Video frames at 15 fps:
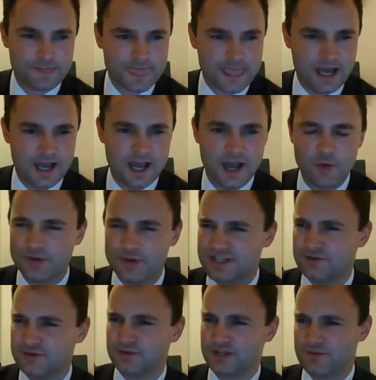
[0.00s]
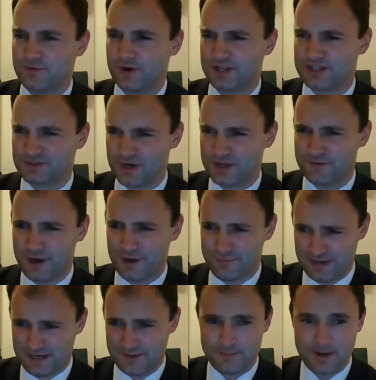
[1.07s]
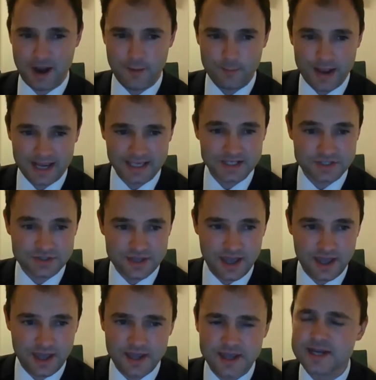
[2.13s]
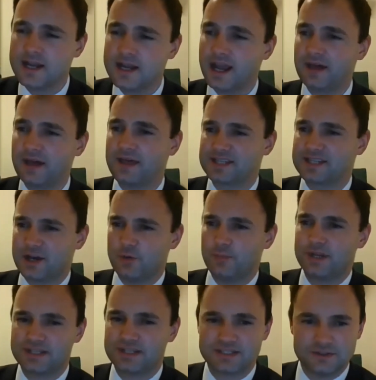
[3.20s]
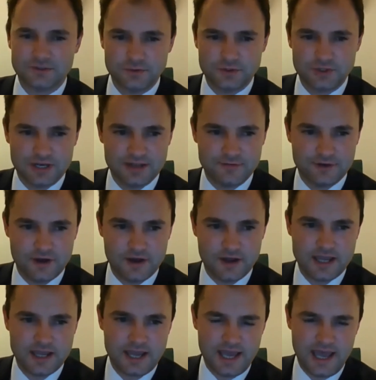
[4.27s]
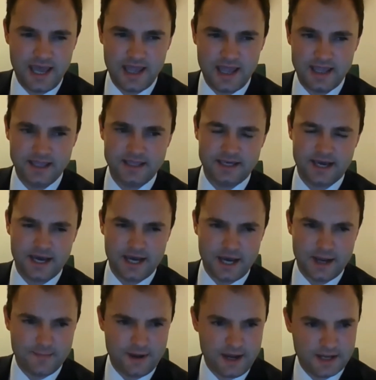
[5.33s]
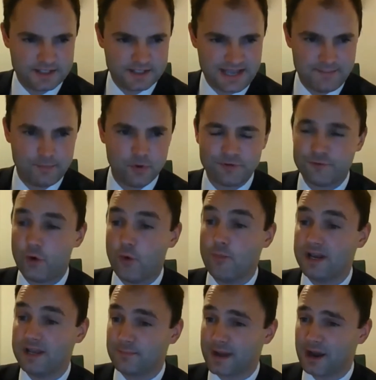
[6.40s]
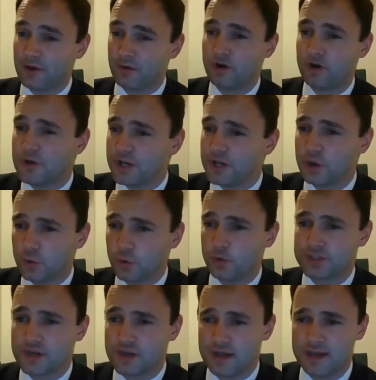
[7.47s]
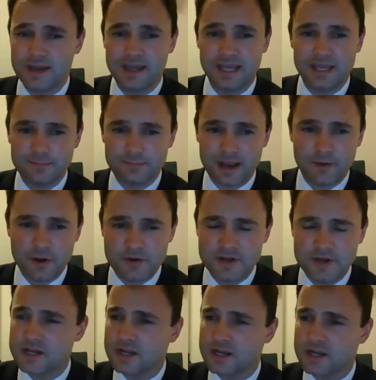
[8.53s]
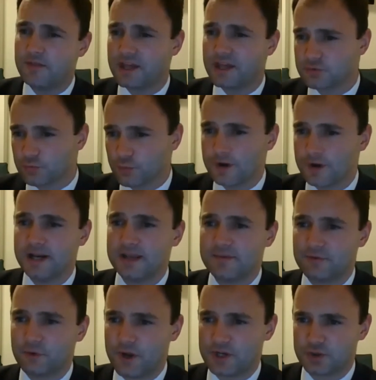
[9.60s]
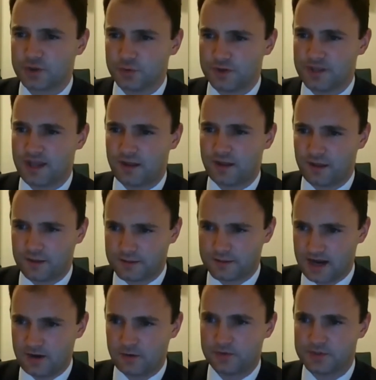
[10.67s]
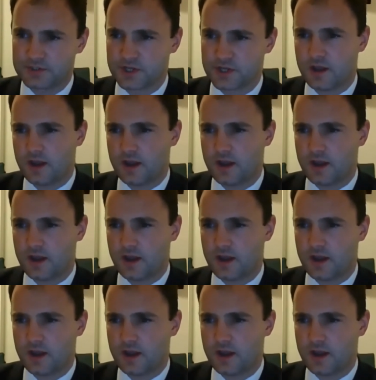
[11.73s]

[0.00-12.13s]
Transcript: We're delivering a £25 million package there, and that's helping to deliver a £10.4 million learning quarter in Barrow, and that's really influential in that town's